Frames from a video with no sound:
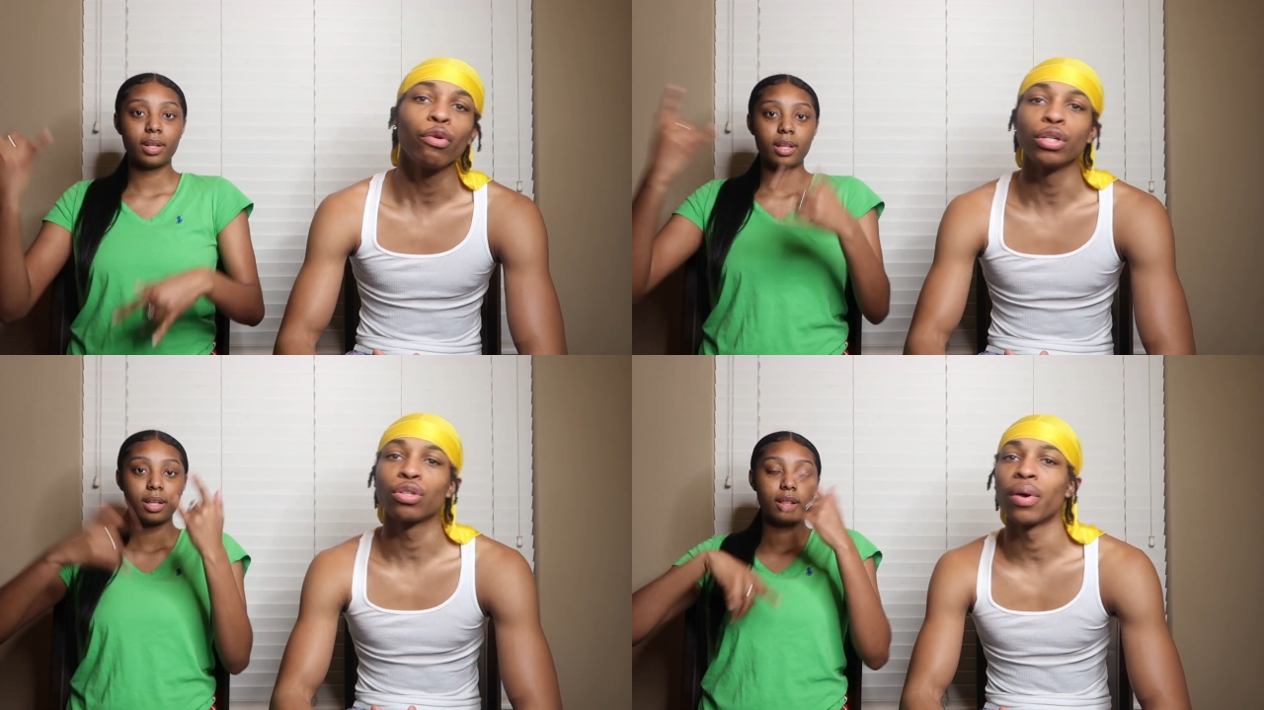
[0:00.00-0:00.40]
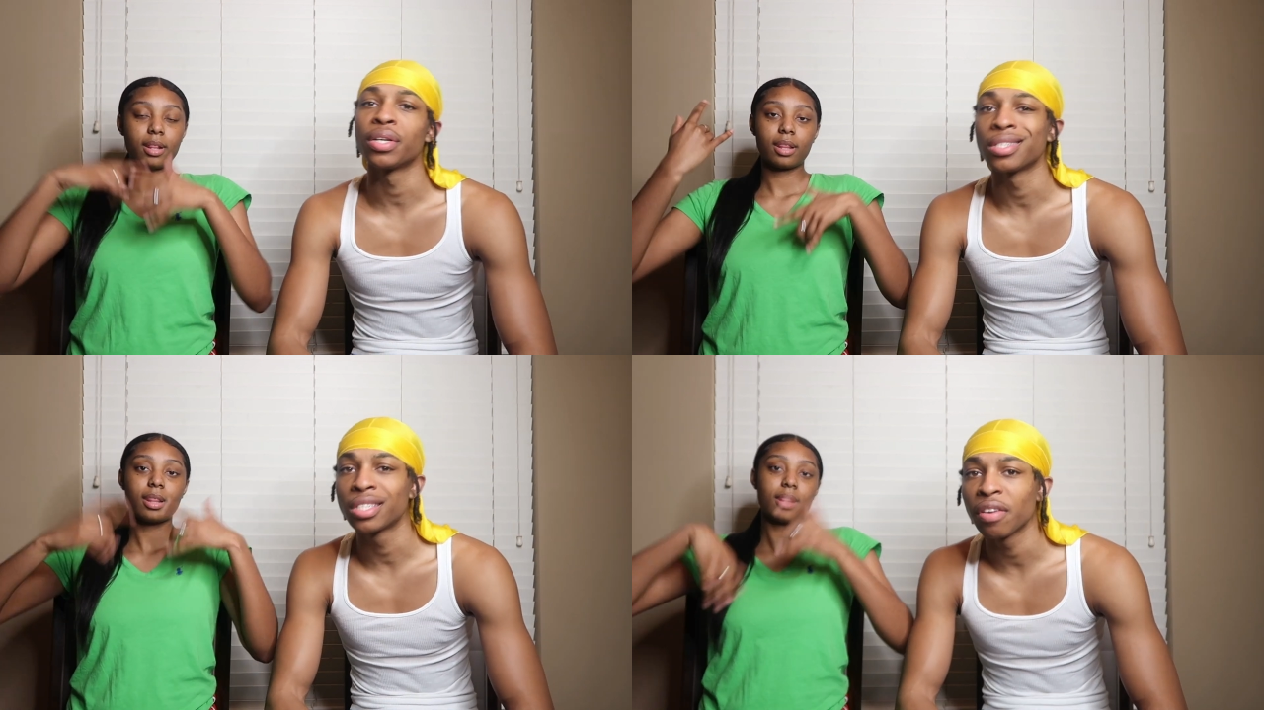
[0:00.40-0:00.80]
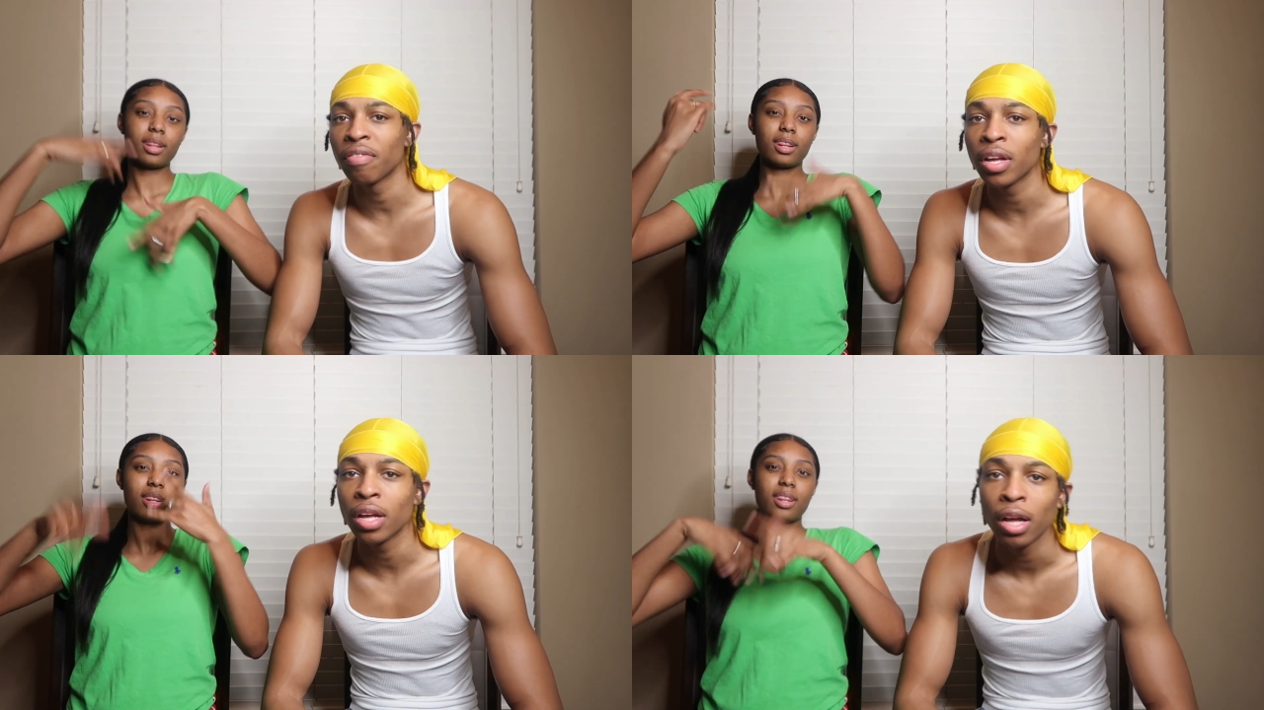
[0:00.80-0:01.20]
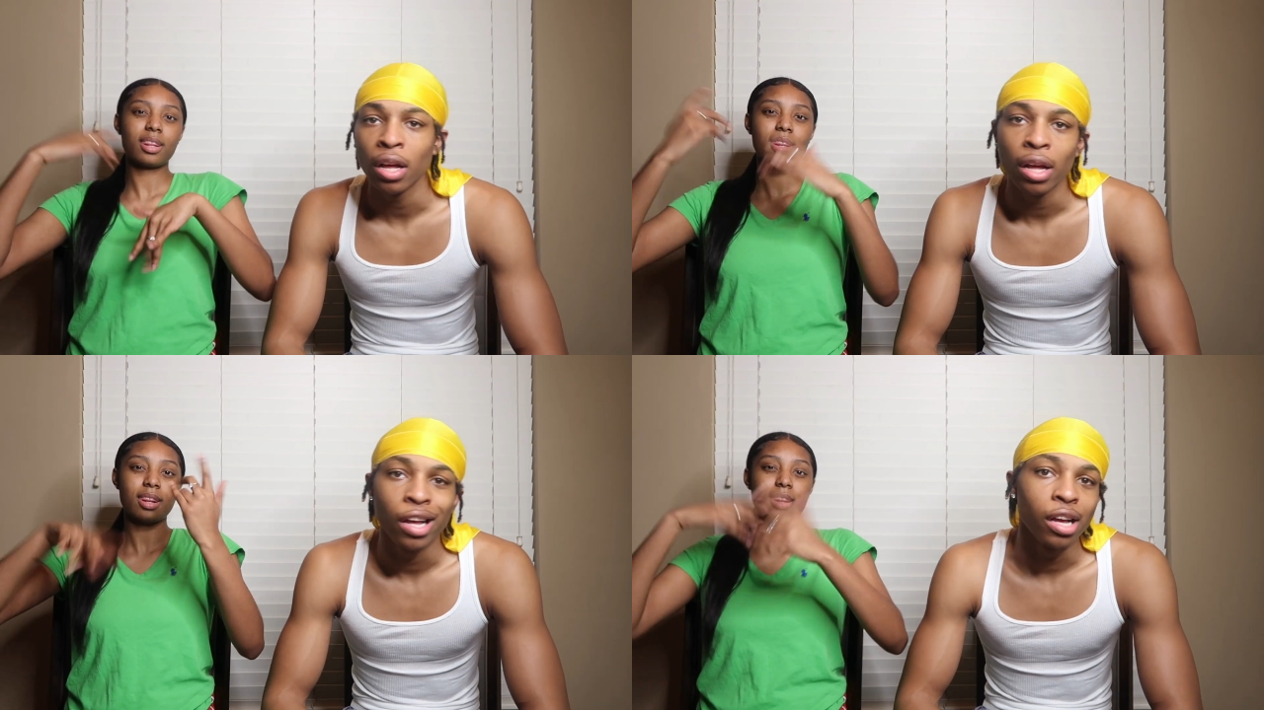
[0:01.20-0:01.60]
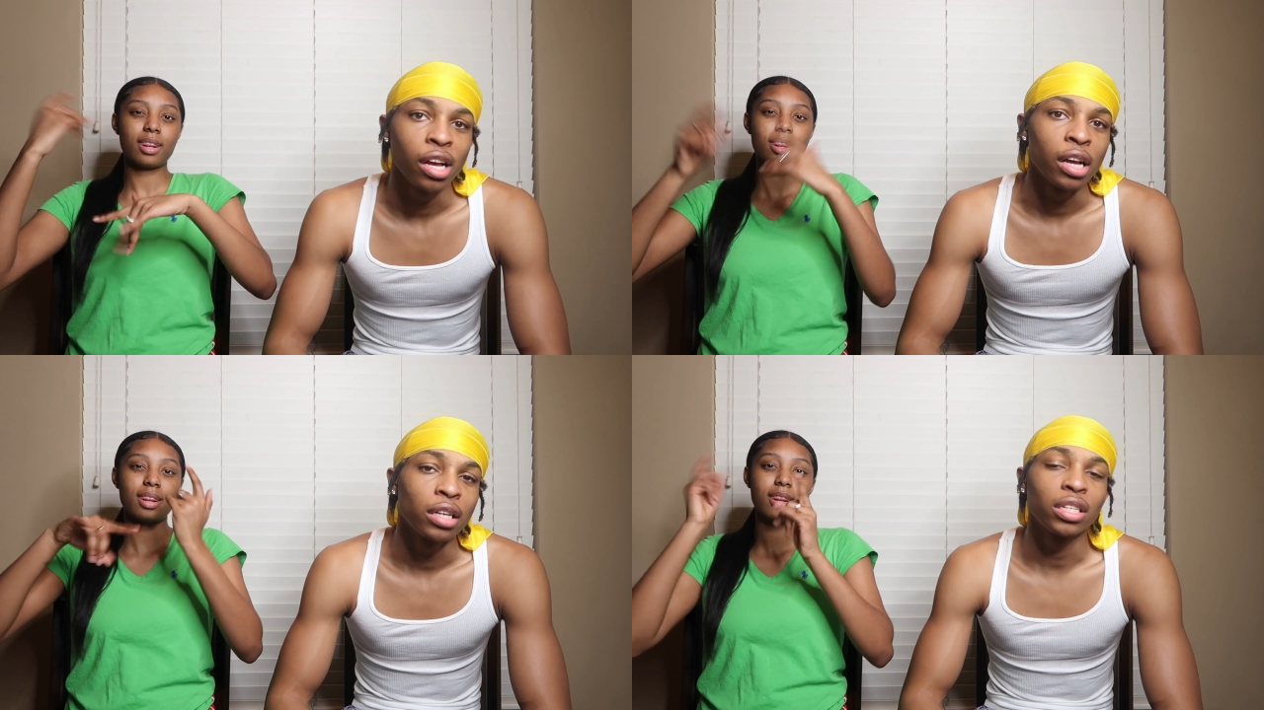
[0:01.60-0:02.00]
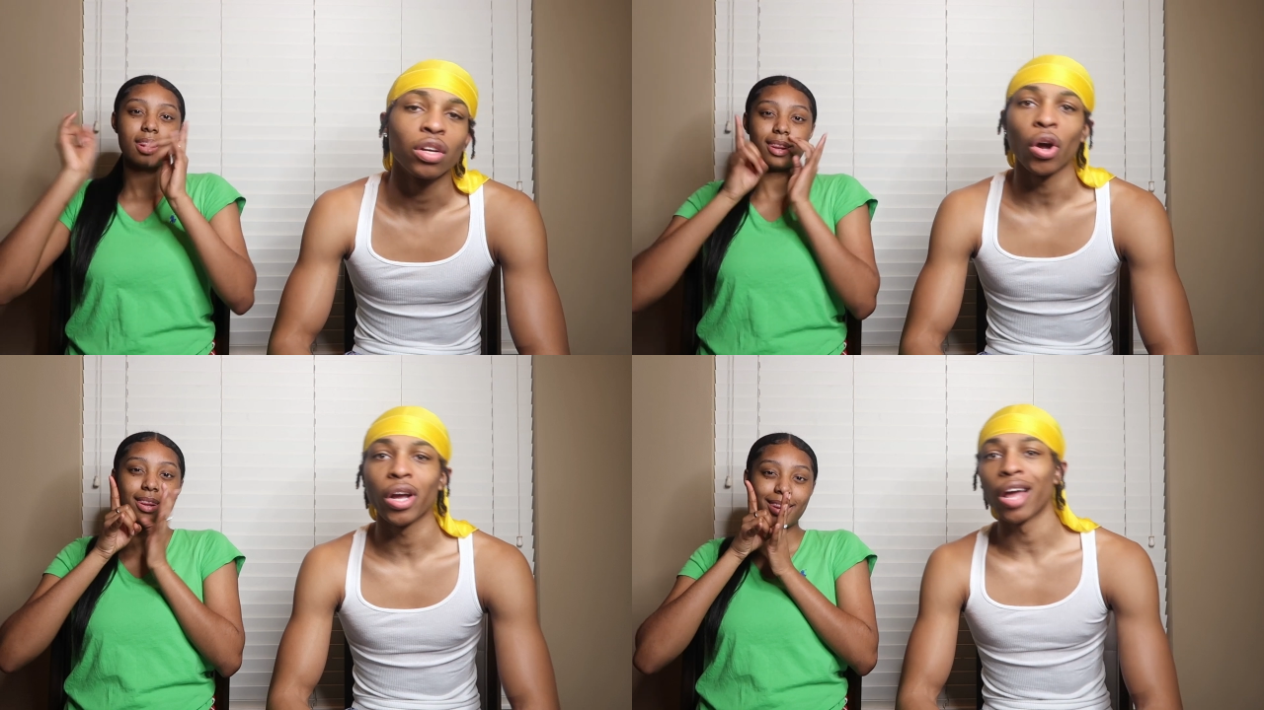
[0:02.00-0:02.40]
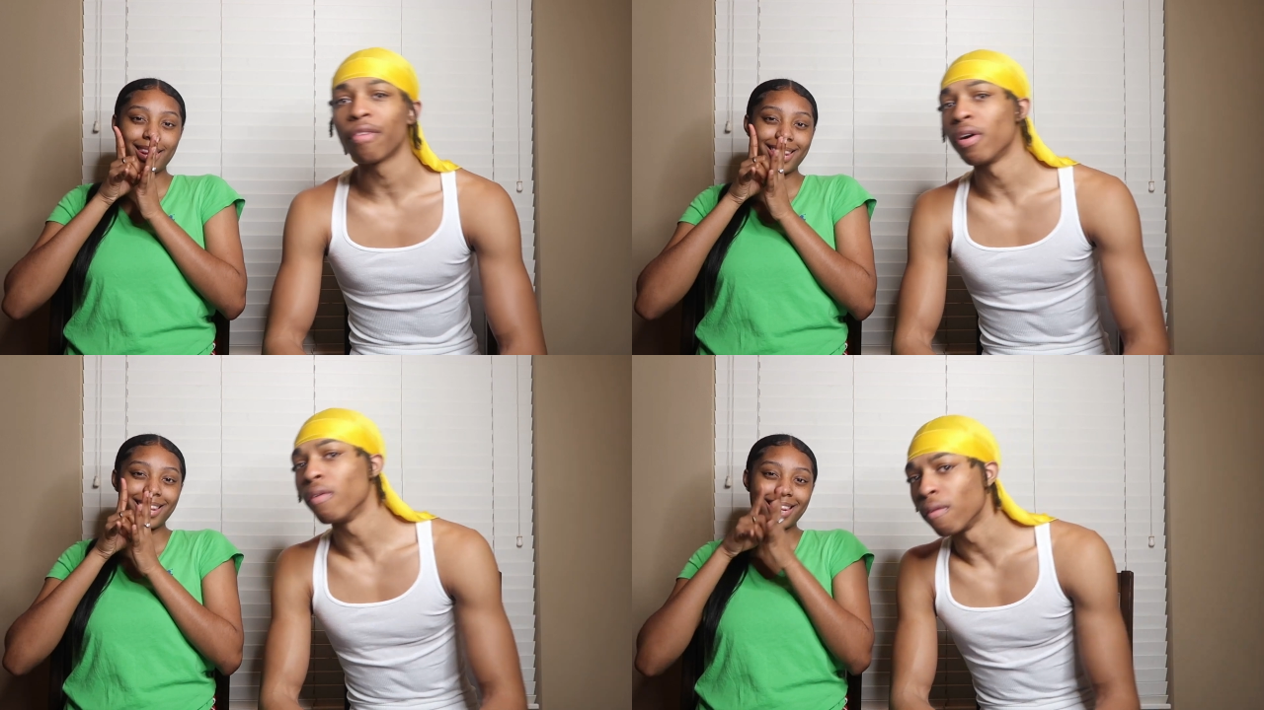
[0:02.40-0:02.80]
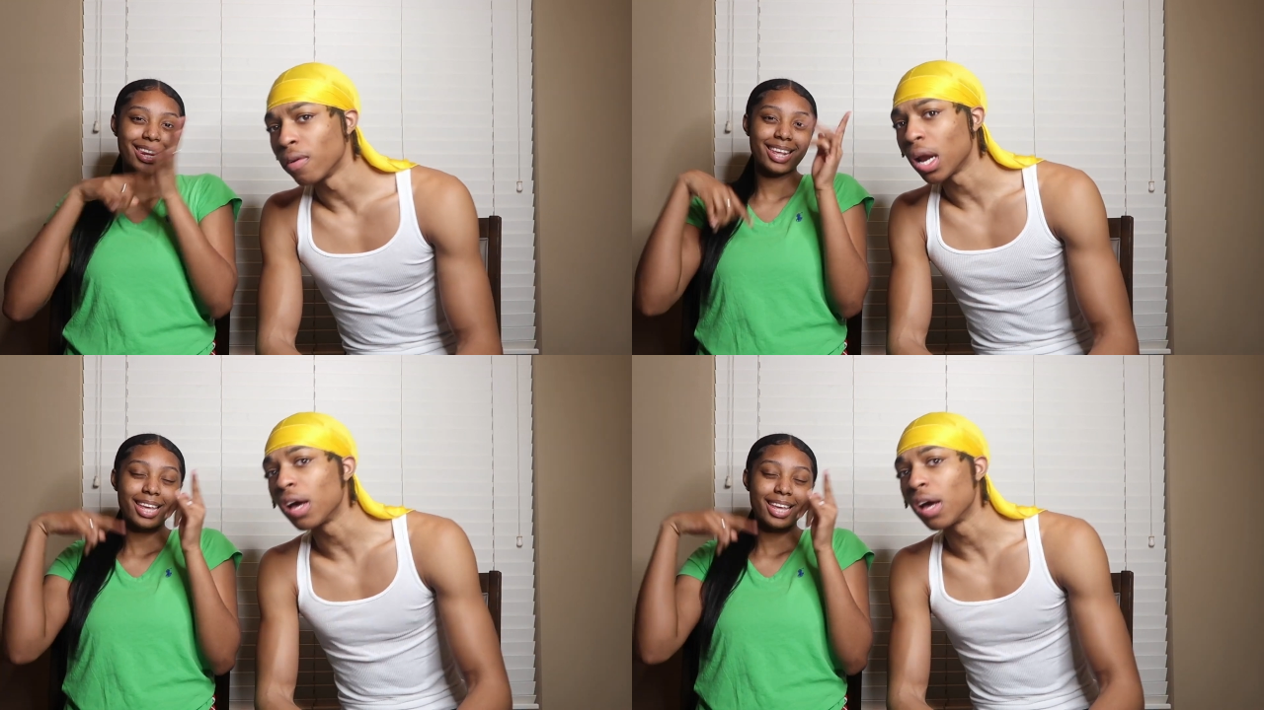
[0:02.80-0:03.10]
Speaker 1: Chris&RheasiaTV. C&R Gang forever for